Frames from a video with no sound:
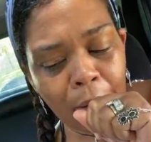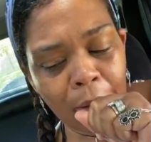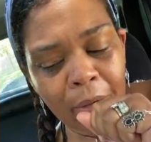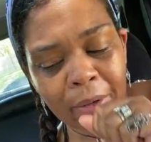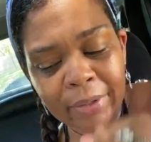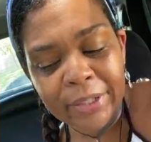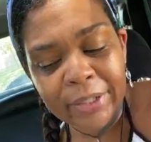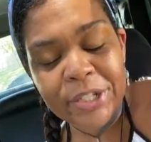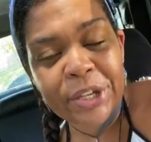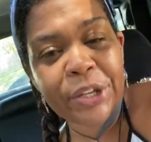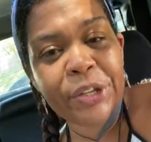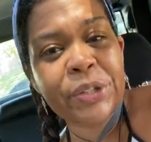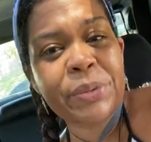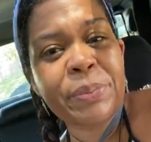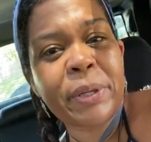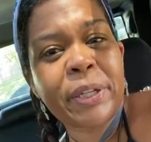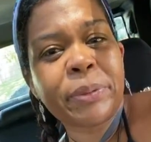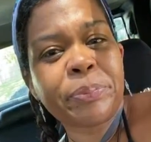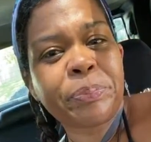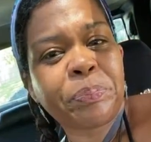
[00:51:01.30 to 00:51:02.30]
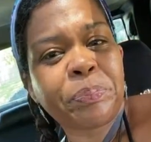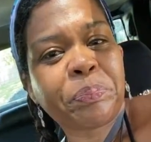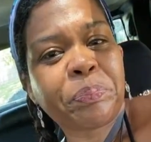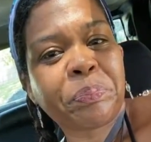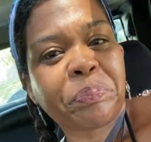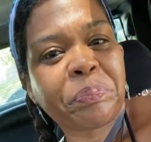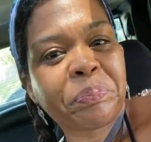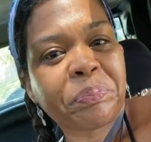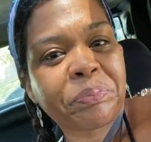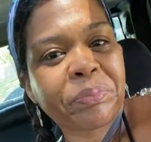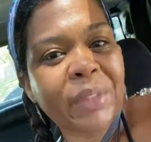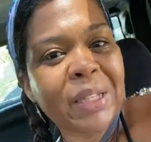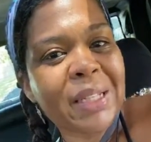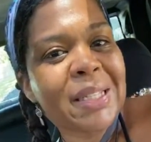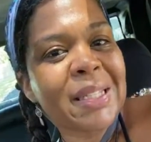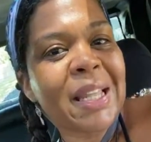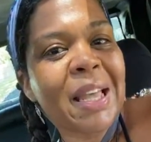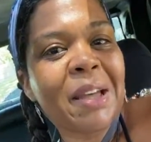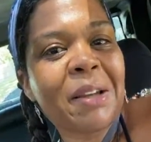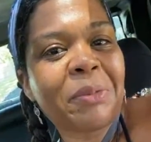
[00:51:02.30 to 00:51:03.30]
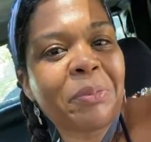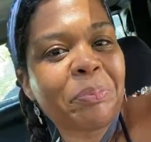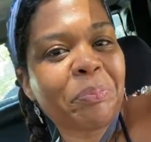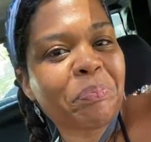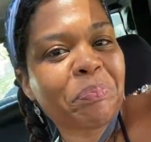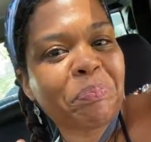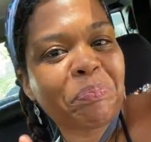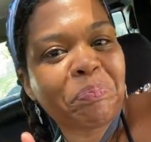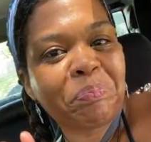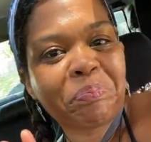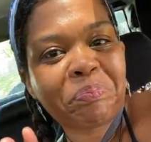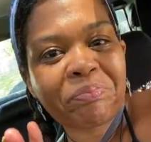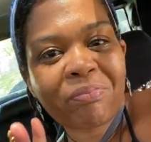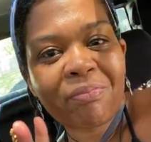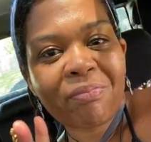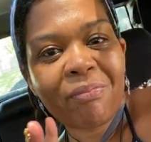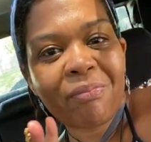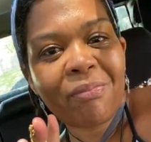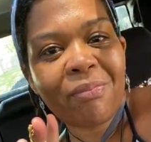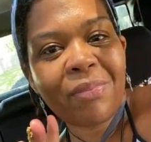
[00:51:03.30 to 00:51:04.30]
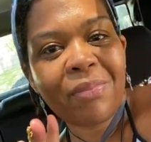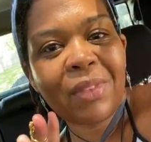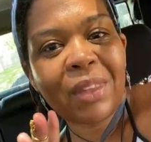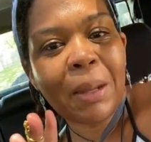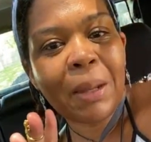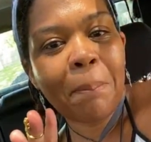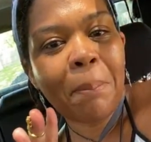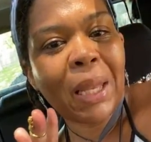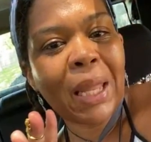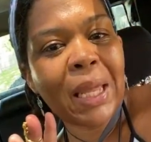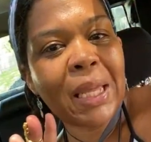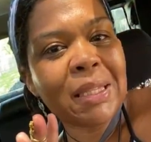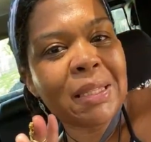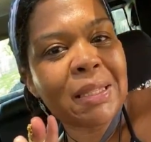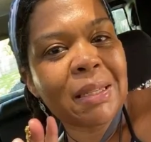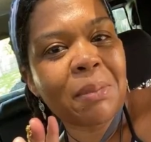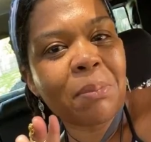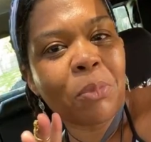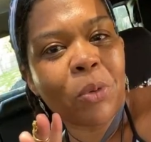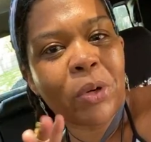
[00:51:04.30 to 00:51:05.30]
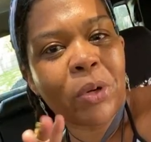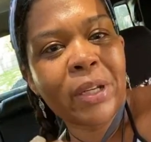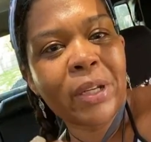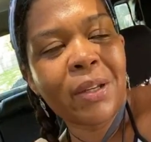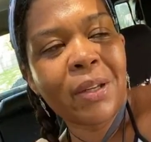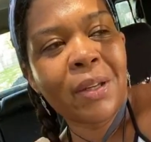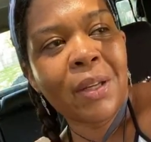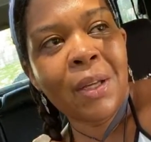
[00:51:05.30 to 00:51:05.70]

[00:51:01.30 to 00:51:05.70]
excuse me, it's that plankton, boy.